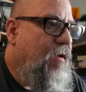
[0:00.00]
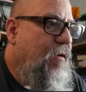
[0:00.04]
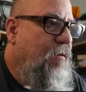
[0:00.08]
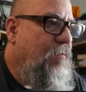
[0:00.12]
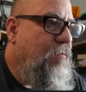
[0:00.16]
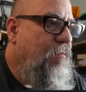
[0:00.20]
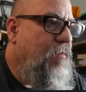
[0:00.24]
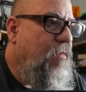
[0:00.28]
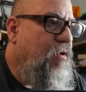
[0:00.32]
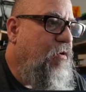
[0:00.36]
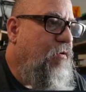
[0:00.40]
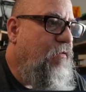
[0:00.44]

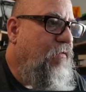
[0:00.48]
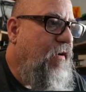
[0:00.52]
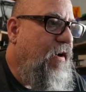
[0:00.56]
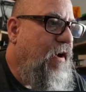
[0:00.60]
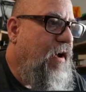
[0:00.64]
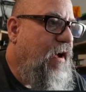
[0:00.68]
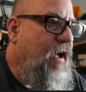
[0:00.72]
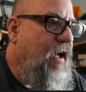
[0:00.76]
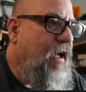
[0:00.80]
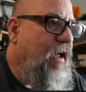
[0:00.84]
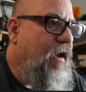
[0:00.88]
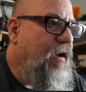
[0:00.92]
move
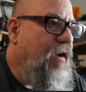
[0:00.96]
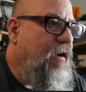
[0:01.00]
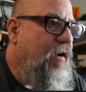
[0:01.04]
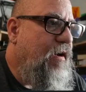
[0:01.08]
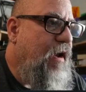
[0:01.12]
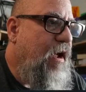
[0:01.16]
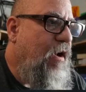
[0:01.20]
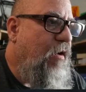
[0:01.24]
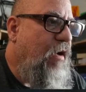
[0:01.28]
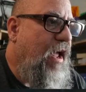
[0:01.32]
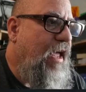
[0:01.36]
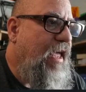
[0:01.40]
on.
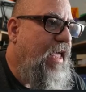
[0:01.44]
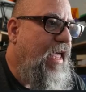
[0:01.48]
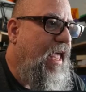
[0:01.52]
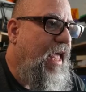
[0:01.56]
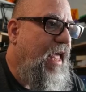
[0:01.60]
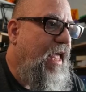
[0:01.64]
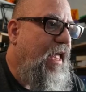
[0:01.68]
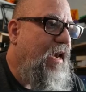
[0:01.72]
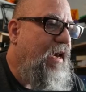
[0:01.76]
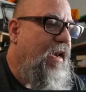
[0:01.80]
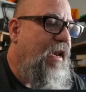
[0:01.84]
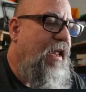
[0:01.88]
Now I
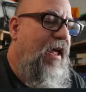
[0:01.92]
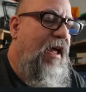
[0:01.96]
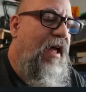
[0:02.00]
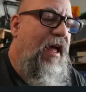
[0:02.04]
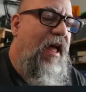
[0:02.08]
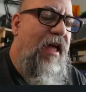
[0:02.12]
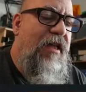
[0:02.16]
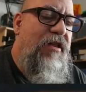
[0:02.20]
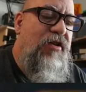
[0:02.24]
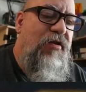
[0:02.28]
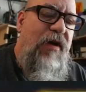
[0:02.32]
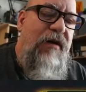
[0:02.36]
do